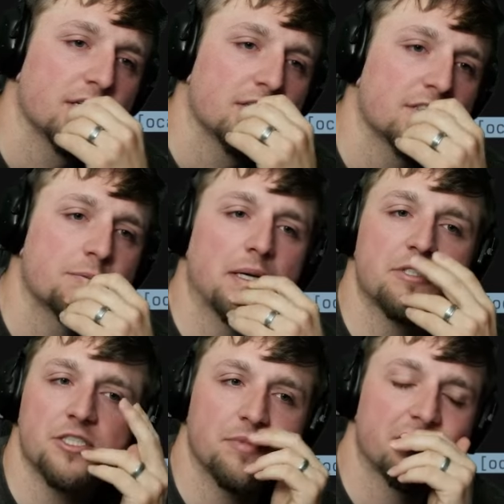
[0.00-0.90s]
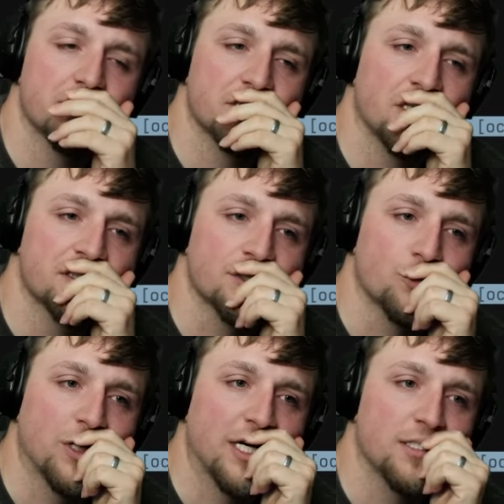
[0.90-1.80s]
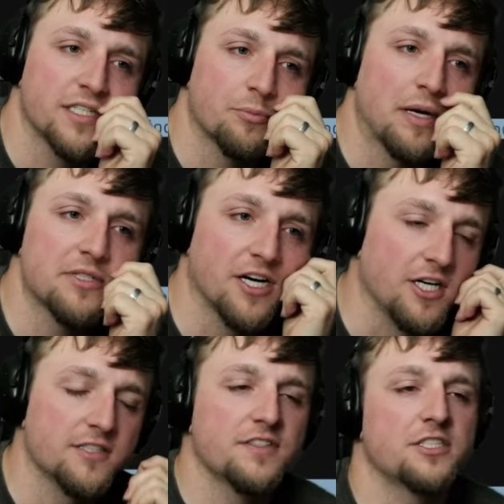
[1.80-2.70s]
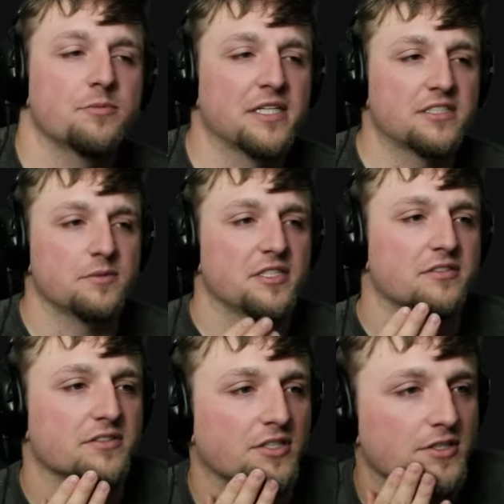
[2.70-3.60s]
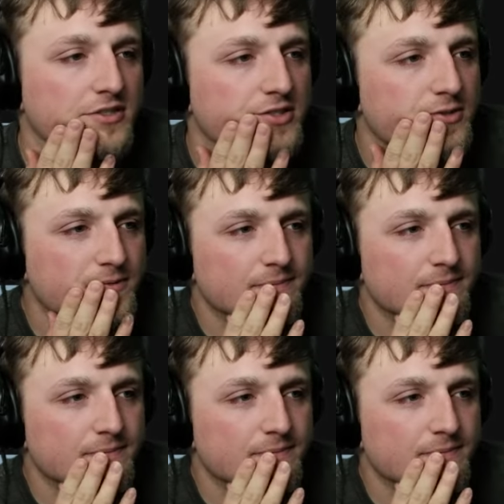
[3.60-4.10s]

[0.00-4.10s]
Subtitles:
This probably should be a result as well. Like probably all of these should basically be results.